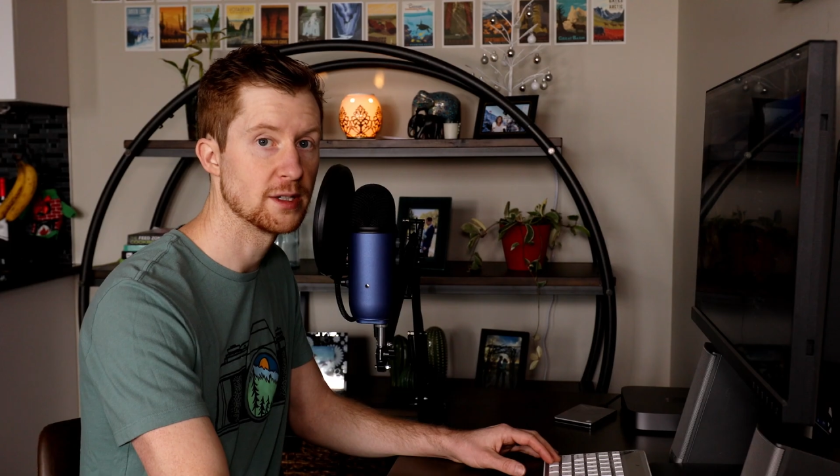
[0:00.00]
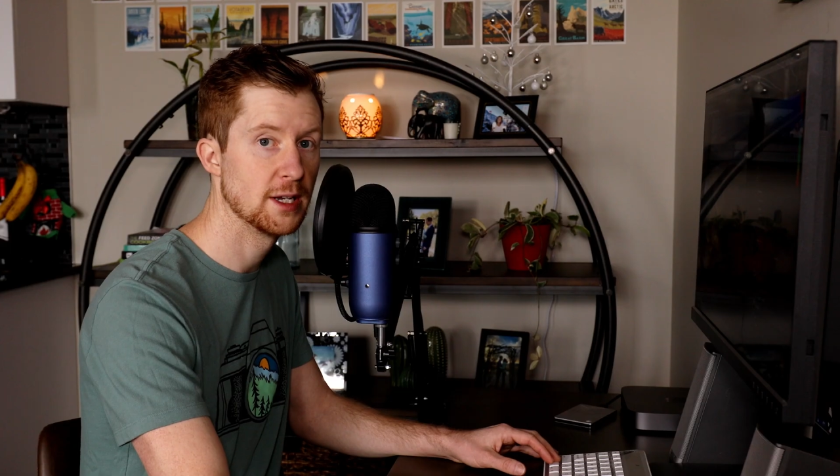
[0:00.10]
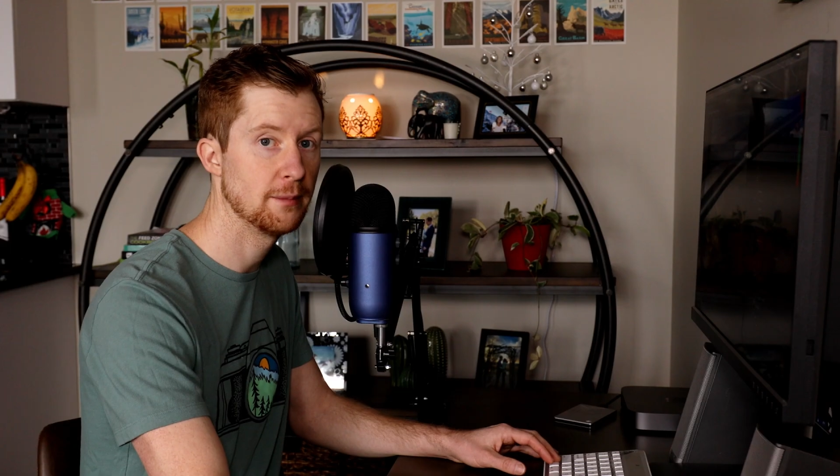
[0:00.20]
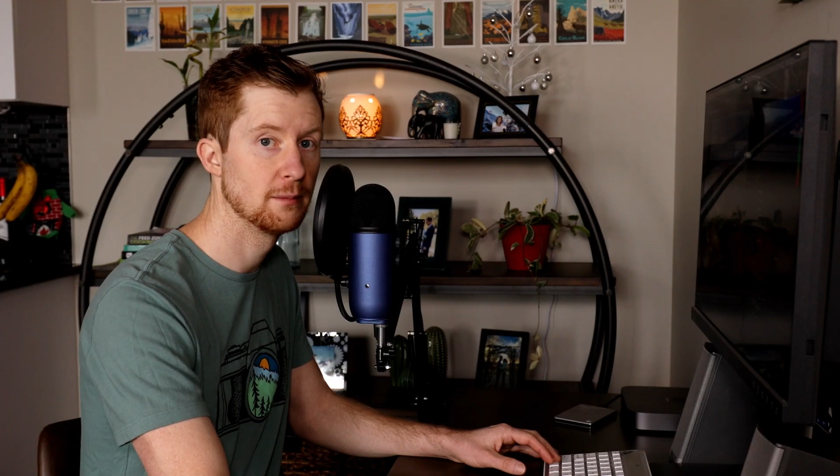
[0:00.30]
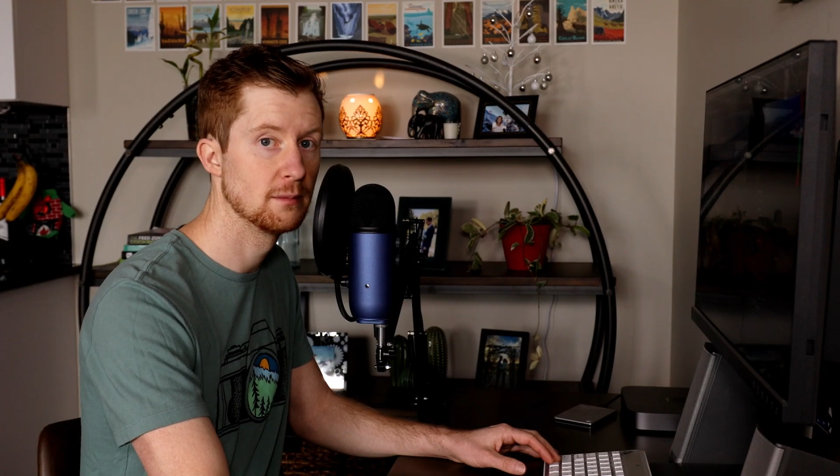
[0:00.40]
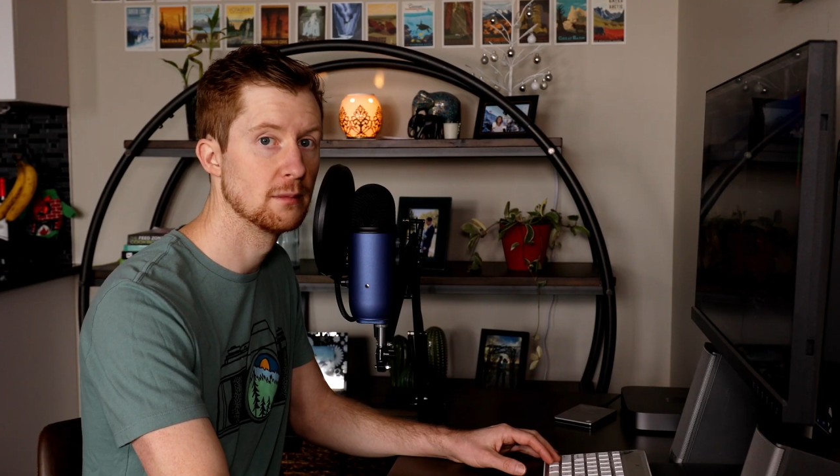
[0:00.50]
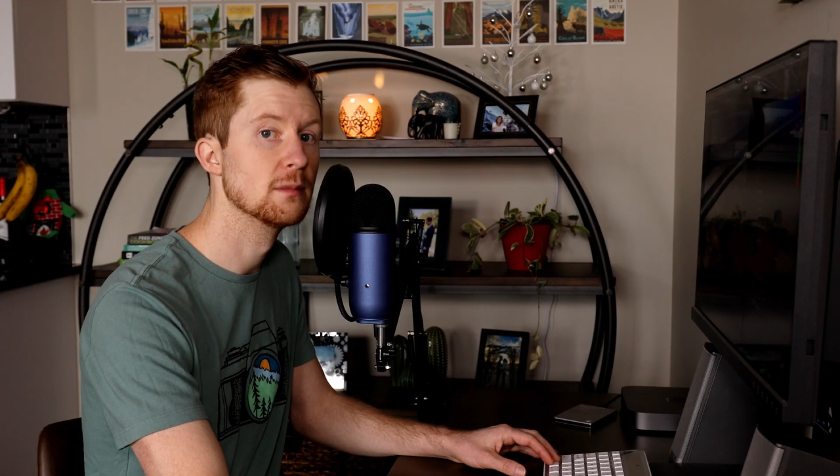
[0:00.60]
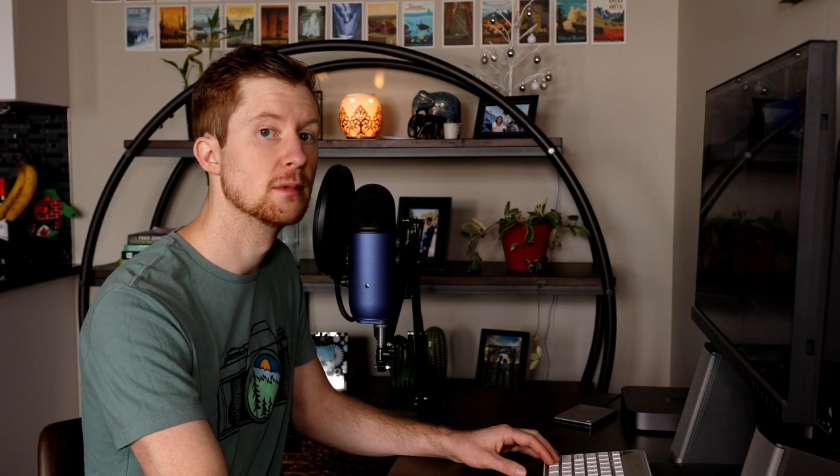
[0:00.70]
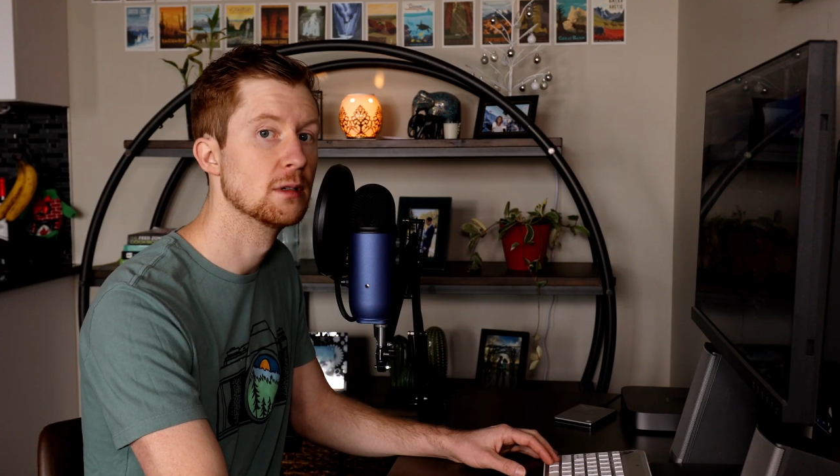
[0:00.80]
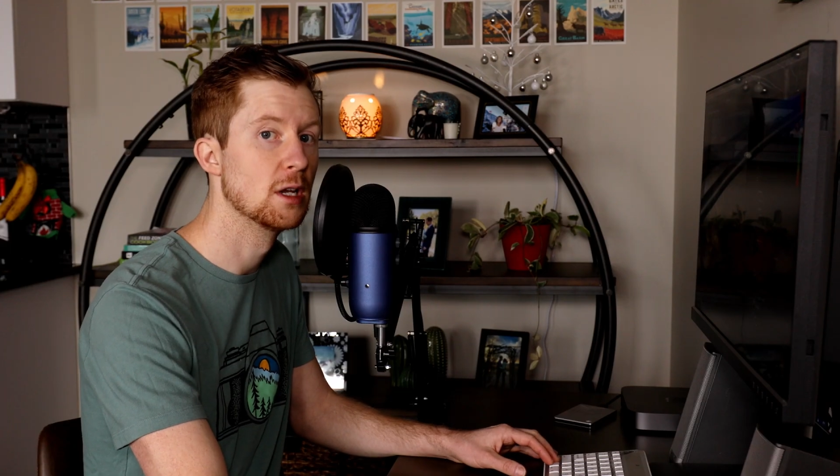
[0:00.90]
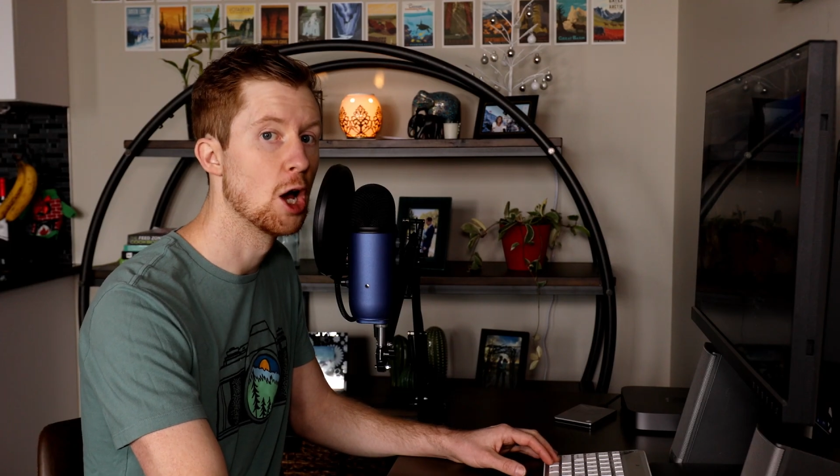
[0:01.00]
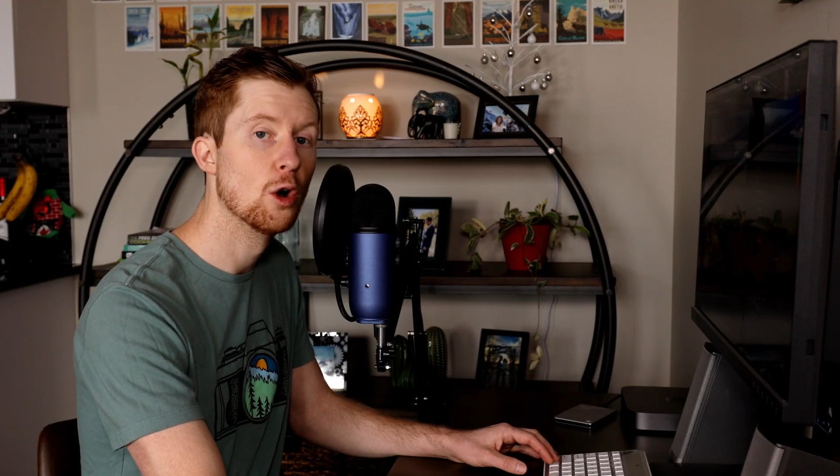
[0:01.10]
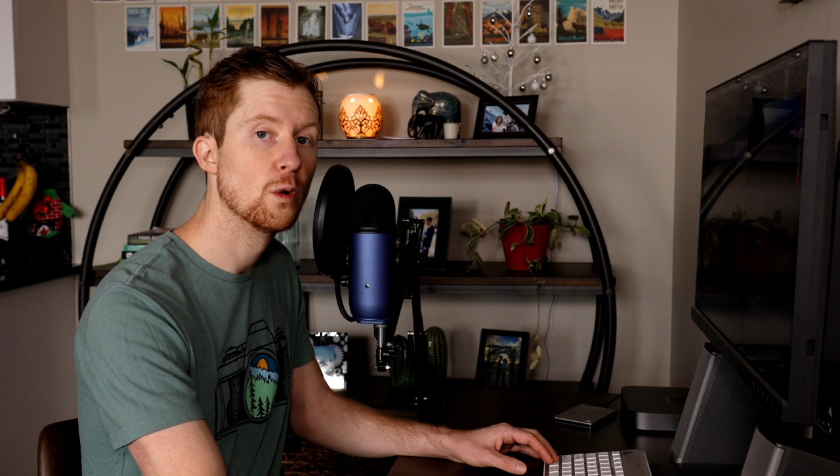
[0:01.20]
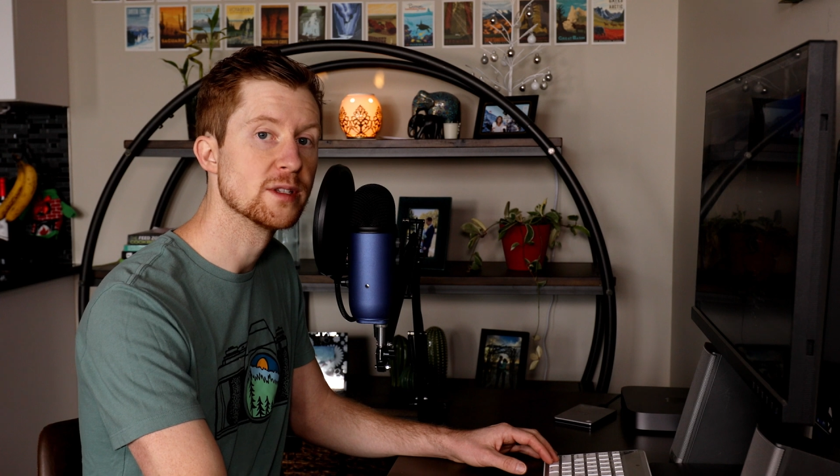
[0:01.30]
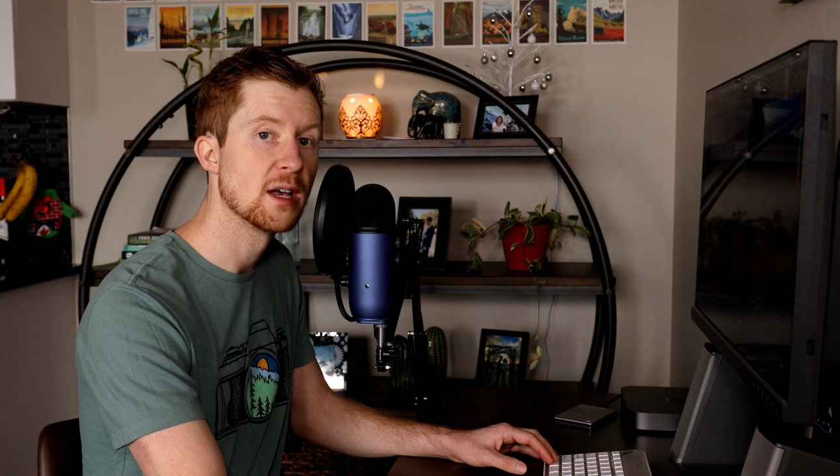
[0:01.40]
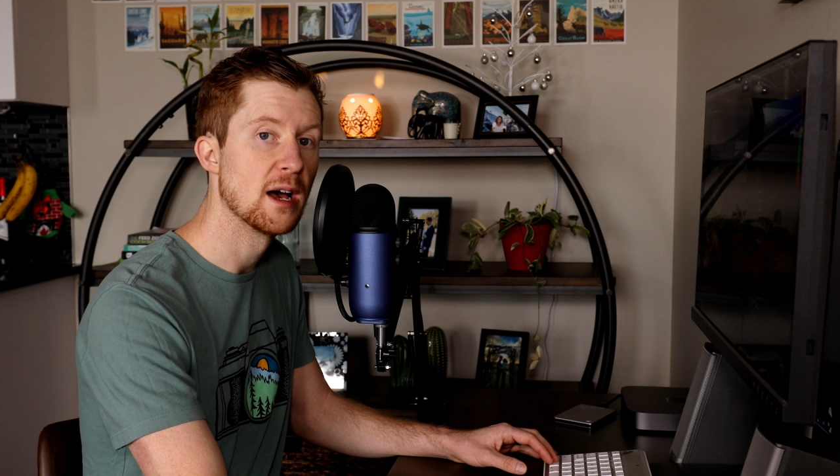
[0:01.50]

Quick tip, O is the